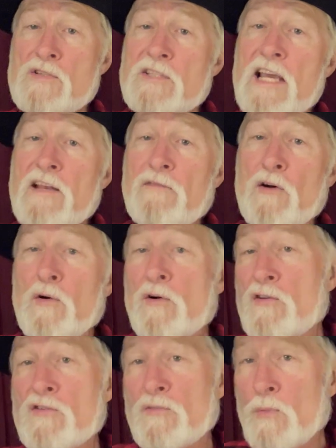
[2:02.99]
sane
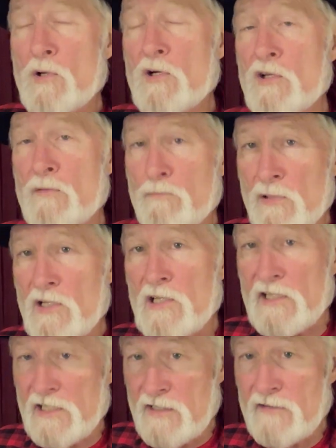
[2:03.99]
folks would
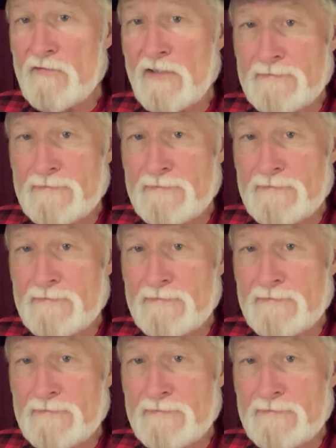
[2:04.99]
believe.